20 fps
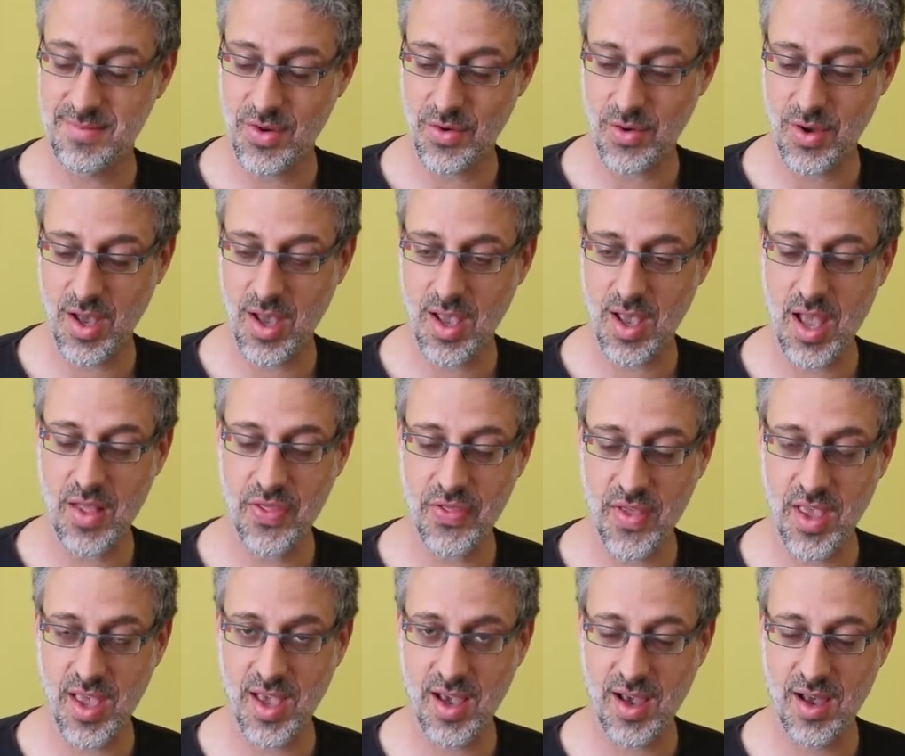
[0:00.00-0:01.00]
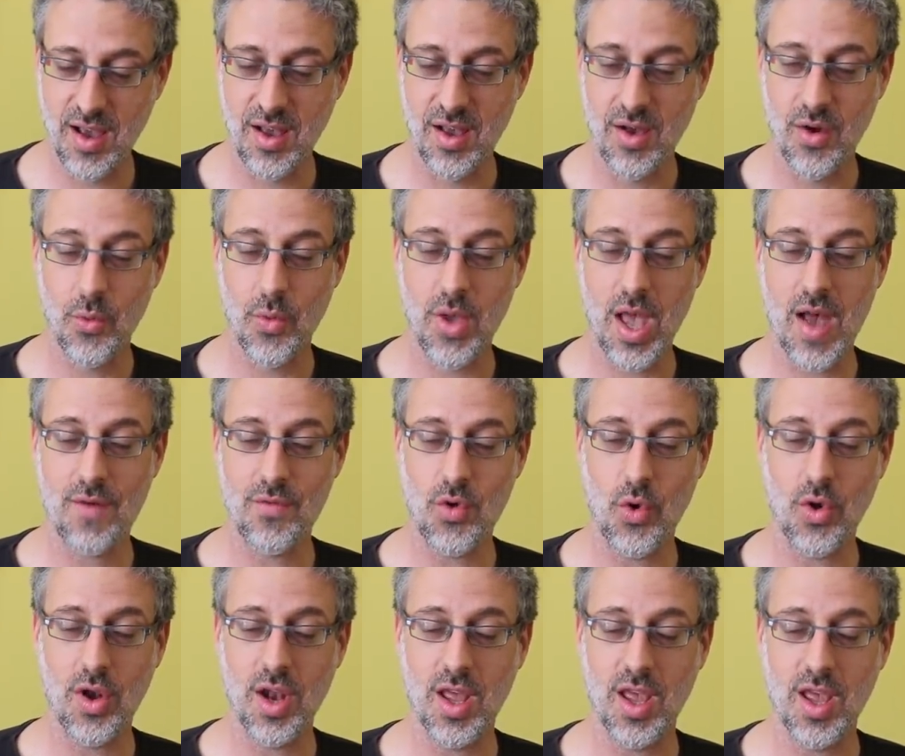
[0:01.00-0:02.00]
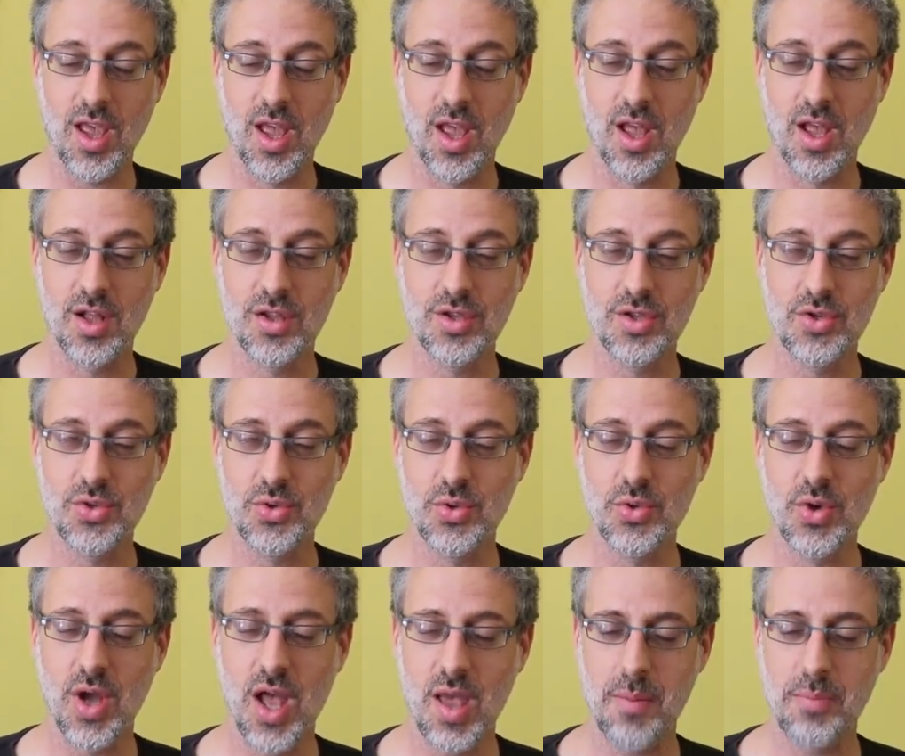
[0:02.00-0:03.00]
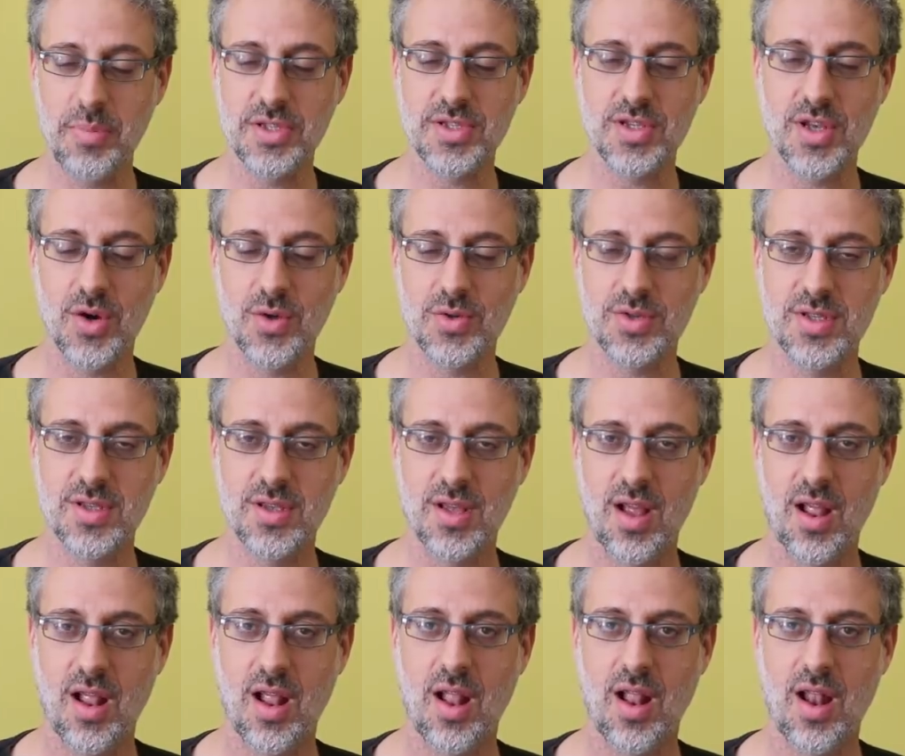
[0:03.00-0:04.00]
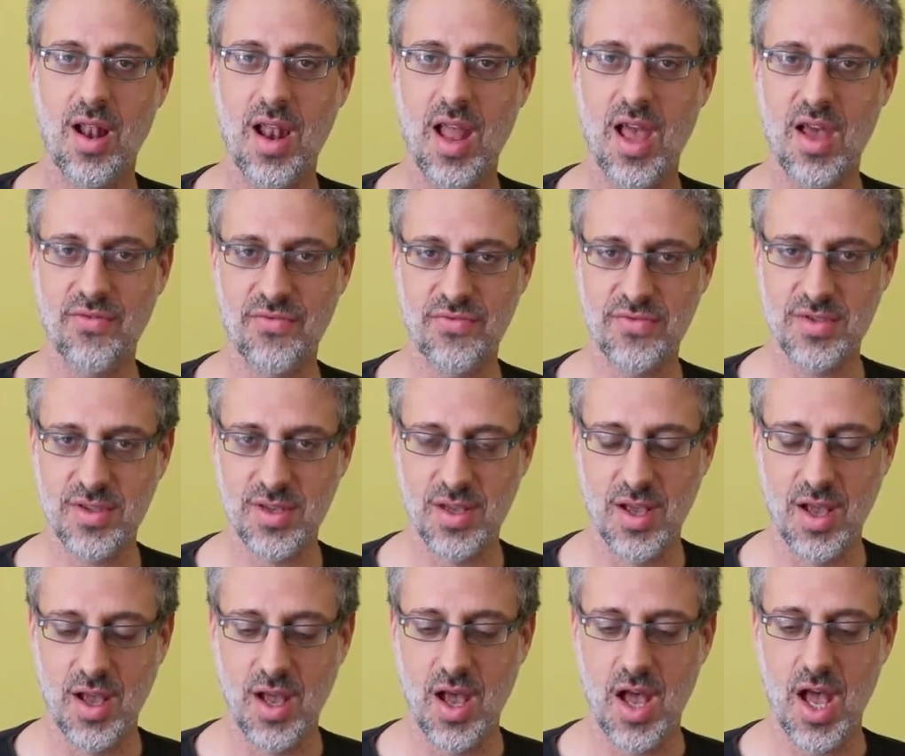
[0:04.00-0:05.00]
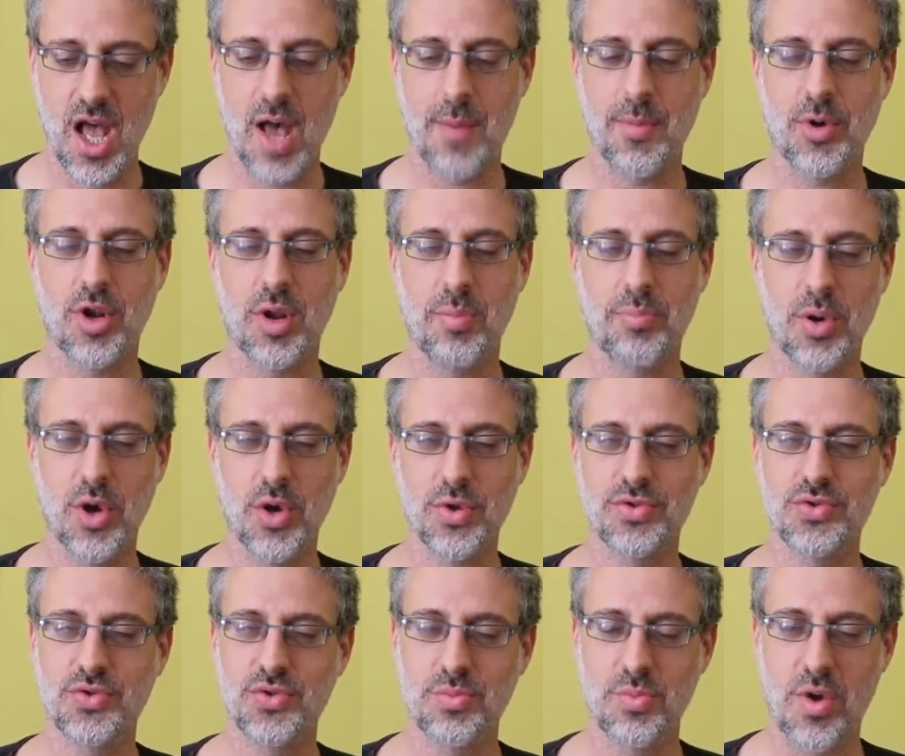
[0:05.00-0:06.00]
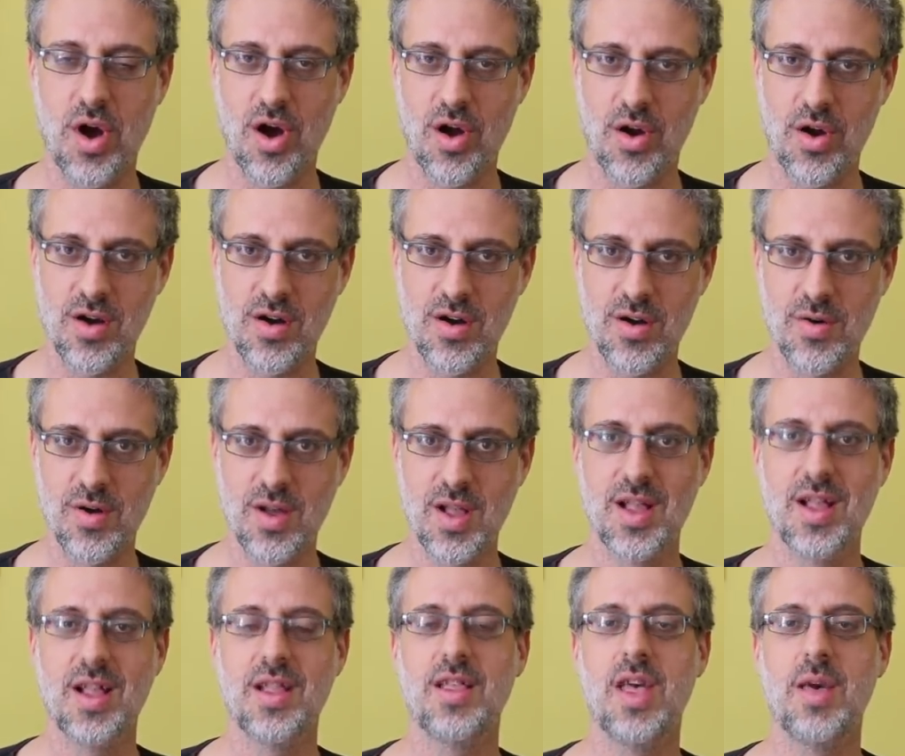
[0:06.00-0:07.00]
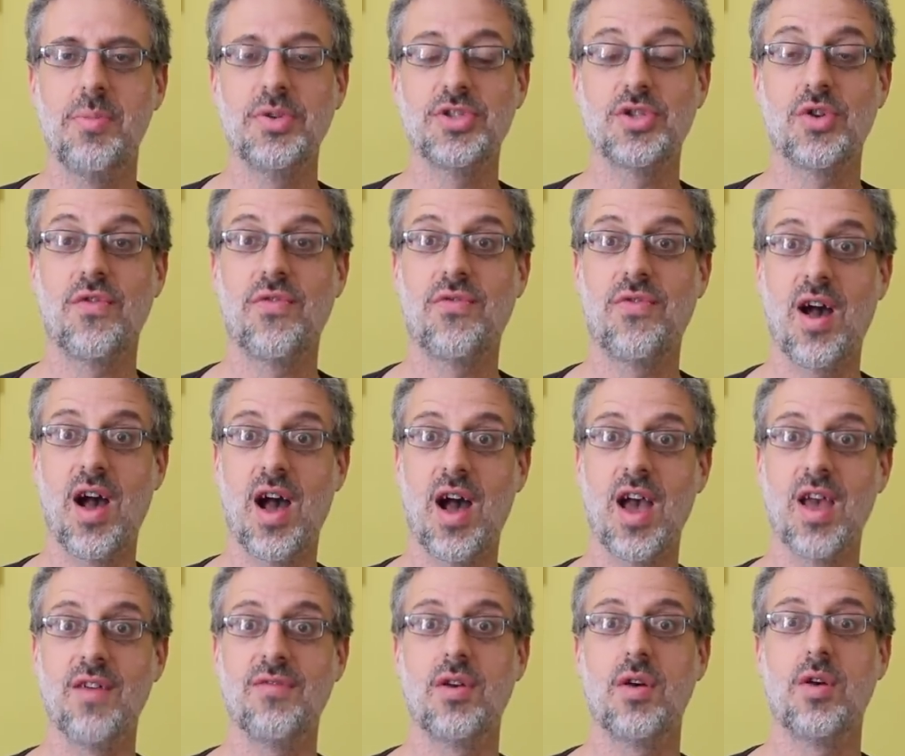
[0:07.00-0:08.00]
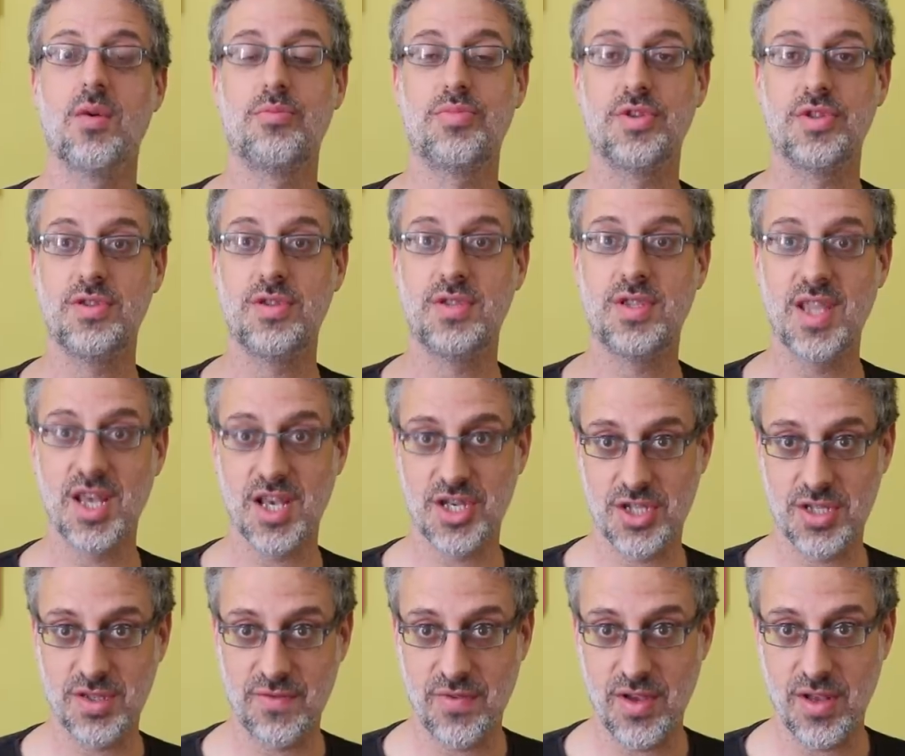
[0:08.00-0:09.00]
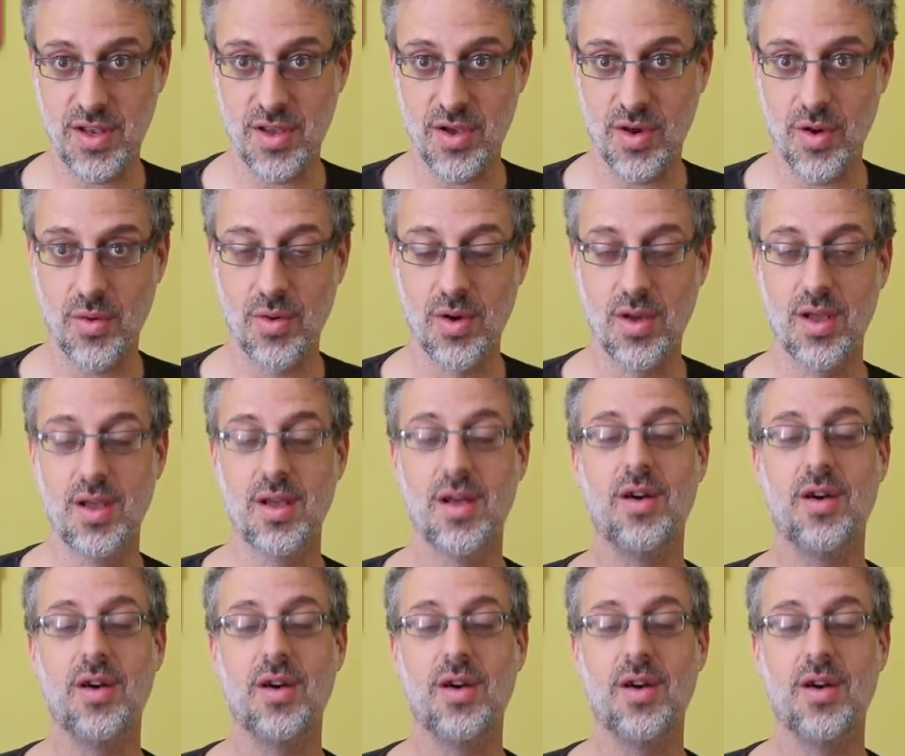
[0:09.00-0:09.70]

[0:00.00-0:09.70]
Okay, I think we have only two episodes left I'm gonna post tomorrow the episode 5 predictions video.